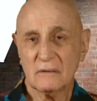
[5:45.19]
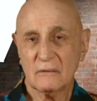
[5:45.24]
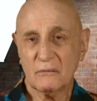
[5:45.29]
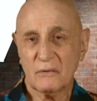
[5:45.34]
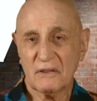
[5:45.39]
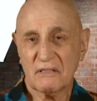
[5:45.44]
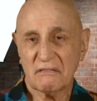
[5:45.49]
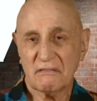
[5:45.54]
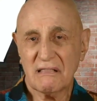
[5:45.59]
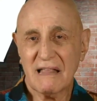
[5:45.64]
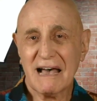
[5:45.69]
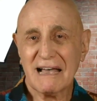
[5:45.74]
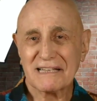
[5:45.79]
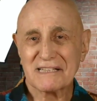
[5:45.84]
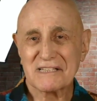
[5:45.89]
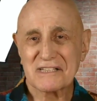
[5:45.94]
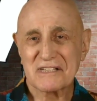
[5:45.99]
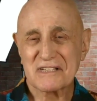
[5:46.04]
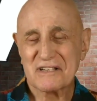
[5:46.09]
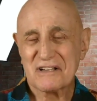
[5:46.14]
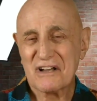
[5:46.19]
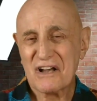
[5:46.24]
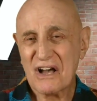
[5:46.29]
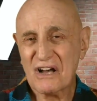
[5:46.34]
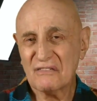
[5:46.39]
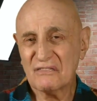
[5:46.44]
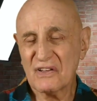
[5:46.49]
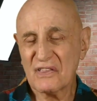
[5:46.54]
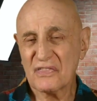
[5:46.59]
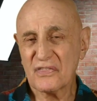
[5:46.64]
with lots
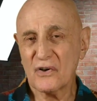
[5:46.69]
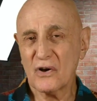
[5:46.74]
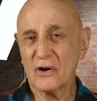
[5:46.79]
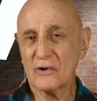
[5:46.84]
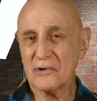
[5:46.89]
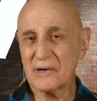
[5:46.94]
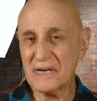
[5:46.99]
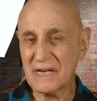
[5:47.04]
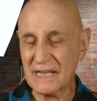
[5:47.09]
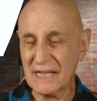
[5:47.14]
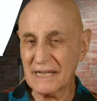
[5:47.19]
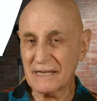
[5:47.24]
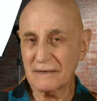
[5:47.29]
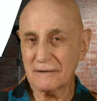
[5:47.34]
of authority.